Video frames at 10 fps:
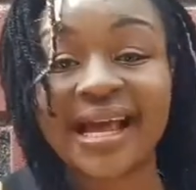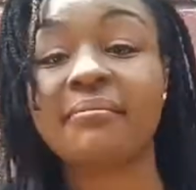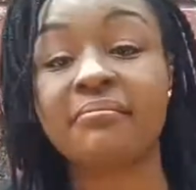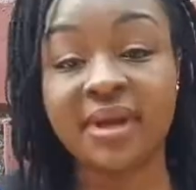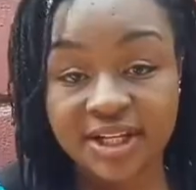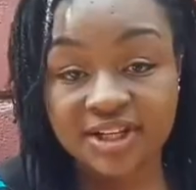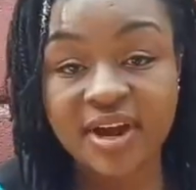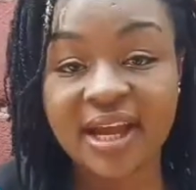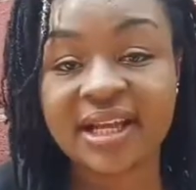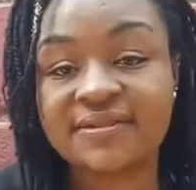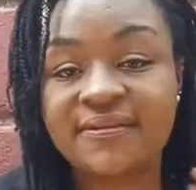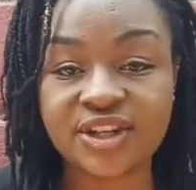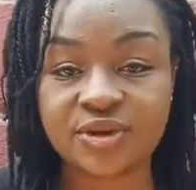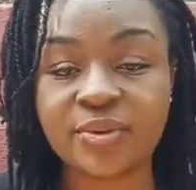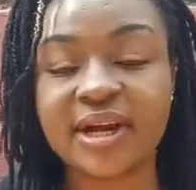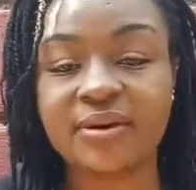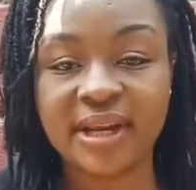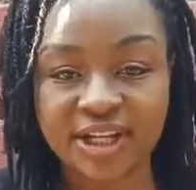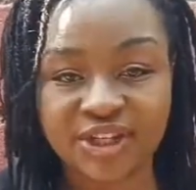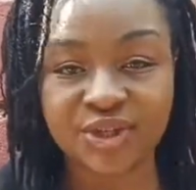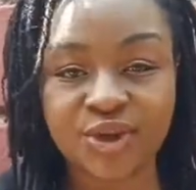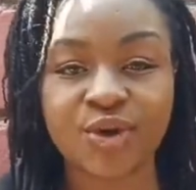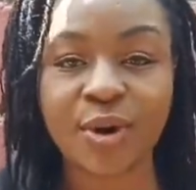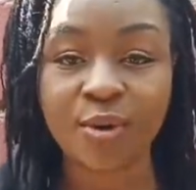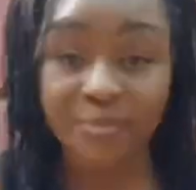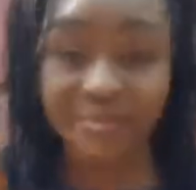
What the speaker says: I may try it. If I do it, I'll let you know. I'll